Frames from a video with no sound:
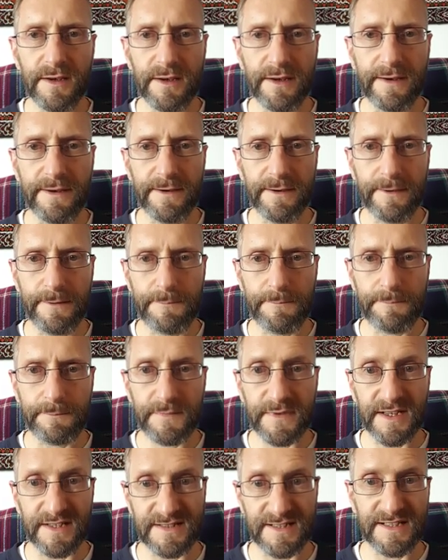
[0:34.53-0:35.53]

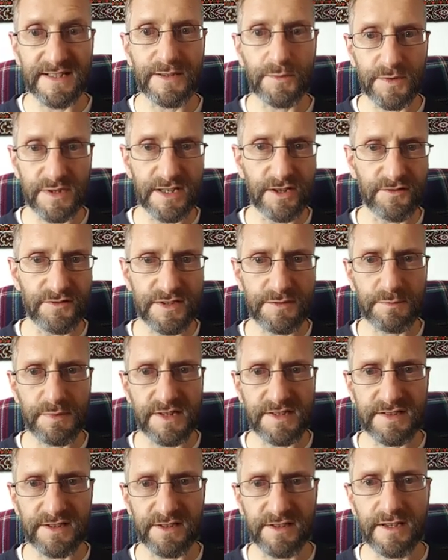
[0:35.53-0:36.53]
as I did with Elvis
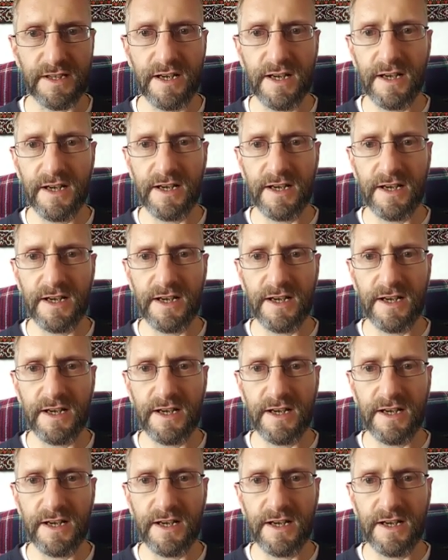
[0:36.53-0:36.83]
Presley,